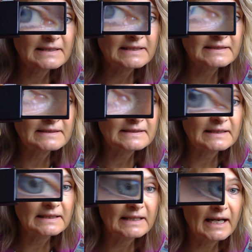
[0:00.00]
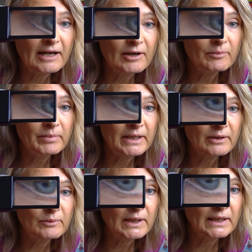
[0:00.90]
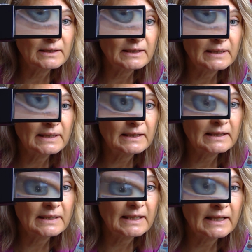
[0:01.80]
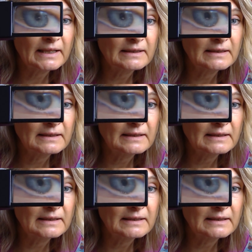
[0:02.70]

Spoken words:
Let's see, how big will it get?